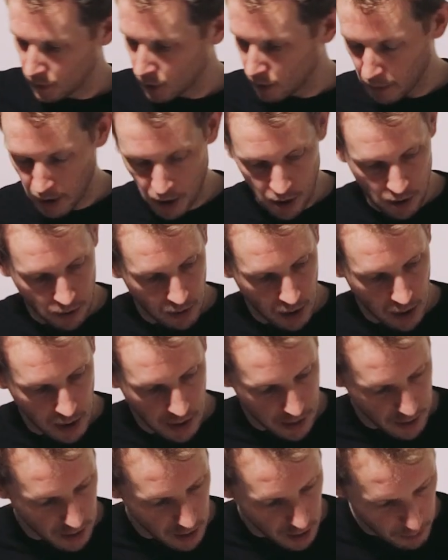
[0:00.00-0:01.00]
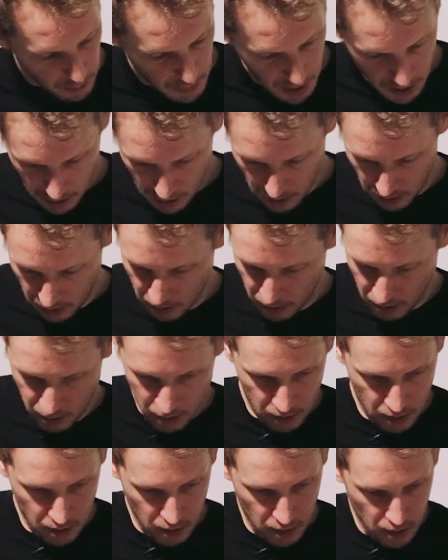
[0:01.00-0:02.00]
Oh, I just realized I missed
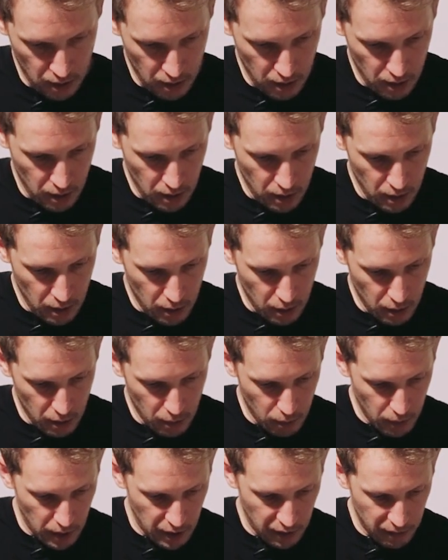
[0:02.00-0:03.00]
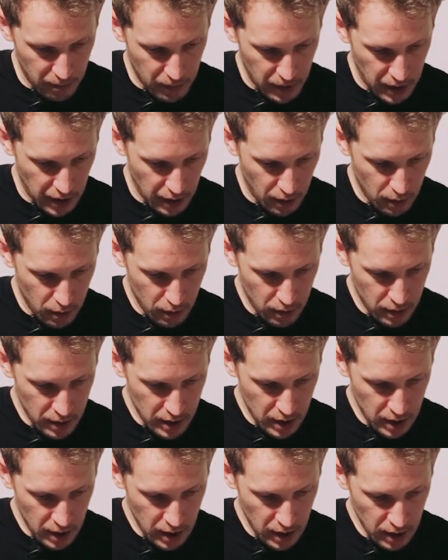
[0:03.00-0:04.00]
one of my
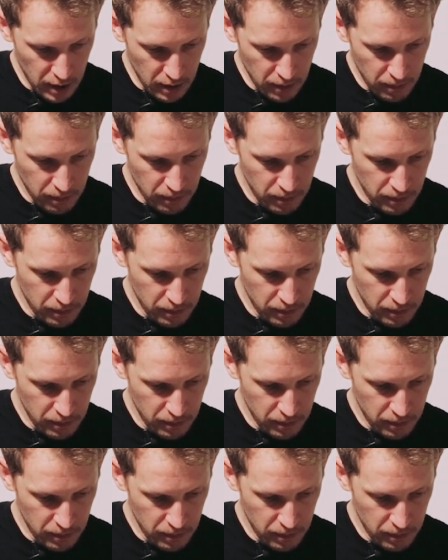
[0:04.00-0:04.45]
corners in here.